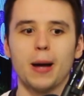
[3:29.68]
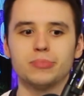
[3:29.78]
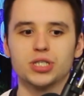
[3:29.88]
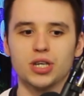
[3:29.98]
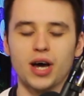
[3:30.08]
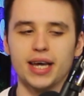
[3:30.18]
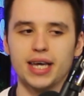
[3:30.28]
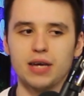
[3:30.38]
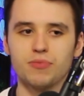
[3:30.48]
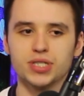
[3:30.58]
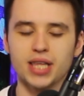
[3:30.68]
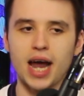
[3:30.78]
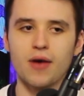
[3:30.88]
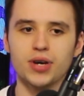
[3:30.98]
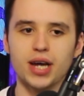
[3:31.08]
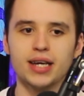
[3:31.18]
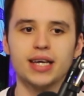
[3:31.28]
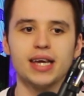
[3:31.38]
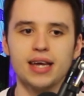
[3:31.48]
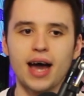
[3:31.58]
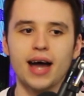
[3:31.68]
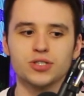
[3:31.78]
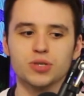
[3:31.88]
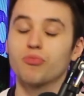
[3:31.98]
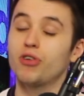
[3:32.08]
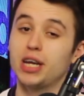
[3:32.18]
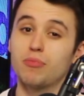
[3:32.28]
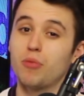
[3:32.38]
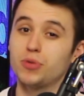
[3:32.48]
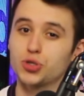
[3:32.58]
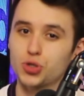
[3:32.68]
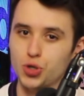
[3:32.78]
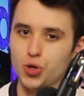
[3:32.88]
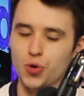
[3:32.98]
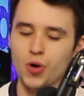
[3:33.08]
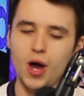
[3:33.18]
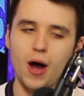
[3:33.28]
tonight he was there, and he had some brilliant moments too.